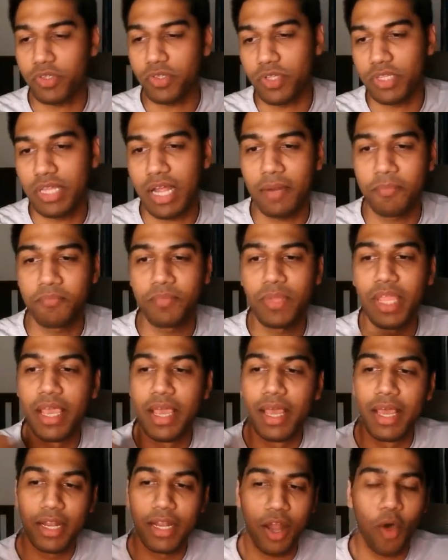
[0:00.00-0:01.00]
on that.
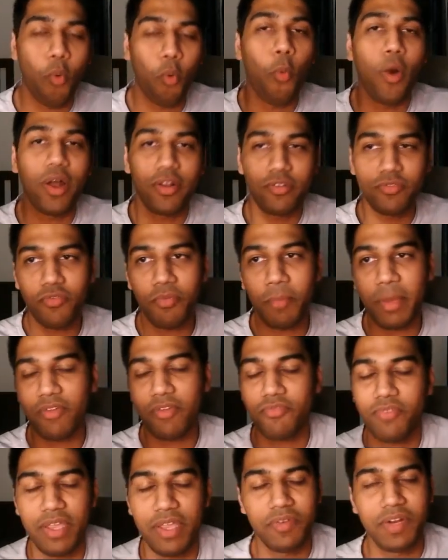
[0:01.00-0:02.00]
Now, one of my
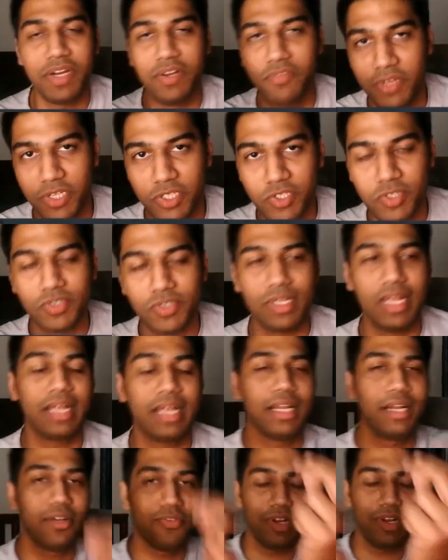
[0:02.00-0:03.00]
favorite features, like
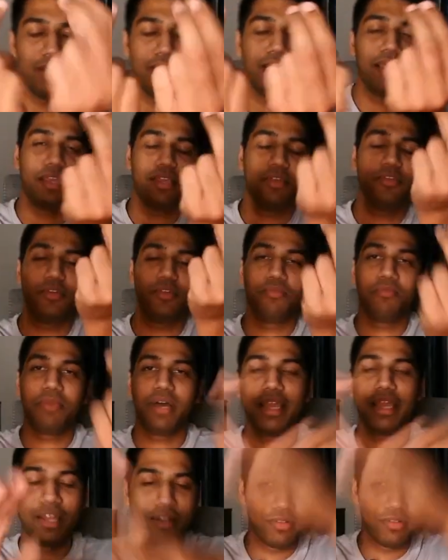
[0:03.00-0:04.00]
literally,
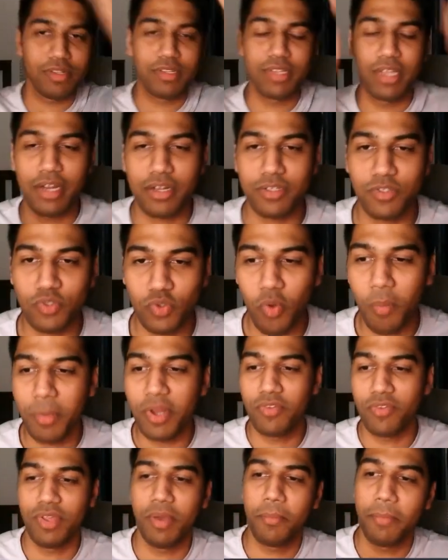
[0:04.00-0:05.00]
again, there are so many of
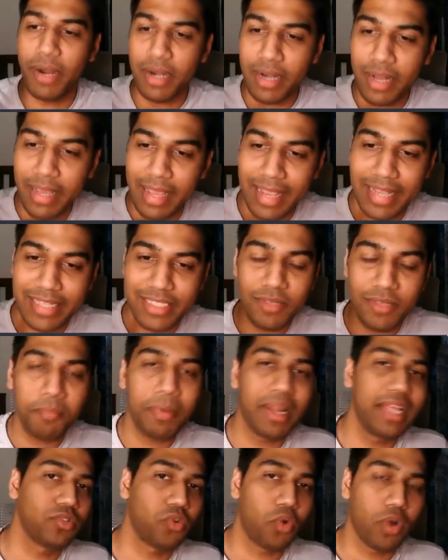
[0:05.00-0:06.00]
them, but is the
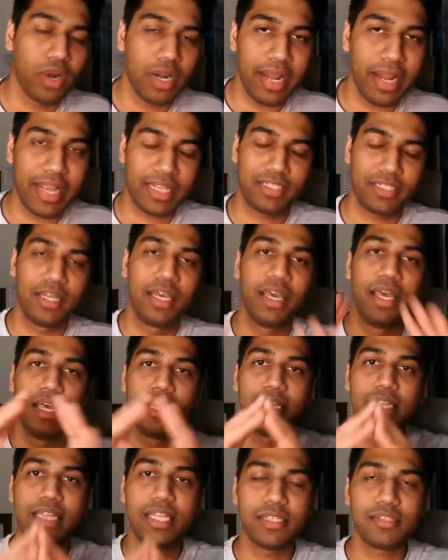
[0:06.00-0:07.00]
placeholder text.
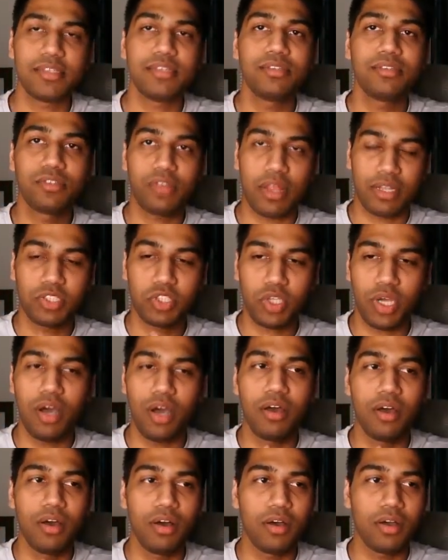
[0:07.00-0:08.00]
This is such
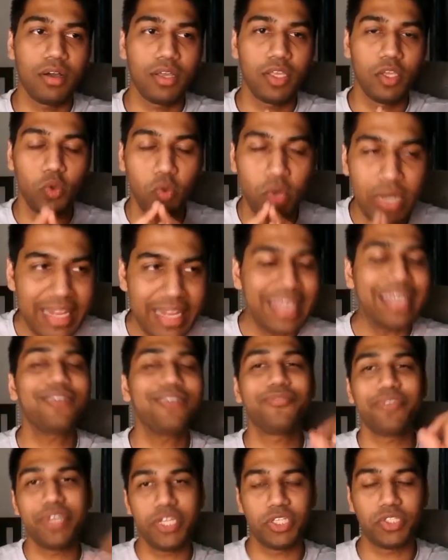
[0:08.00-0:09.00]
a unique
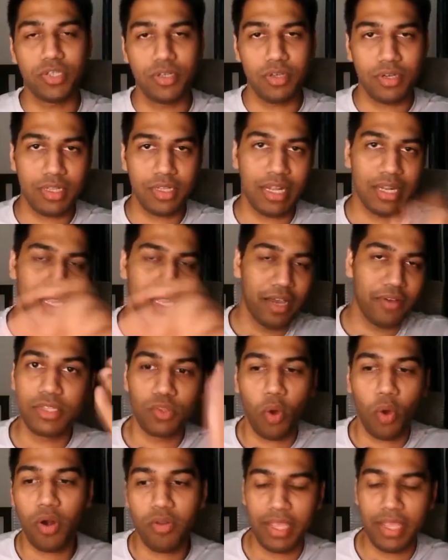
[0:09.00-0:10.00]
feature that they have
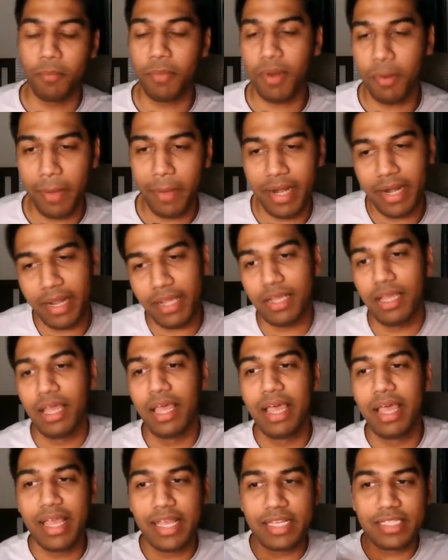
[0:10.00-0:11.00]
thought of implementing.
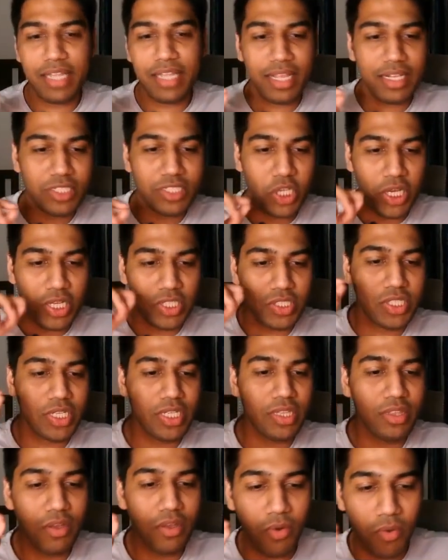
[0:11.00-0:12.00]
It's like changing the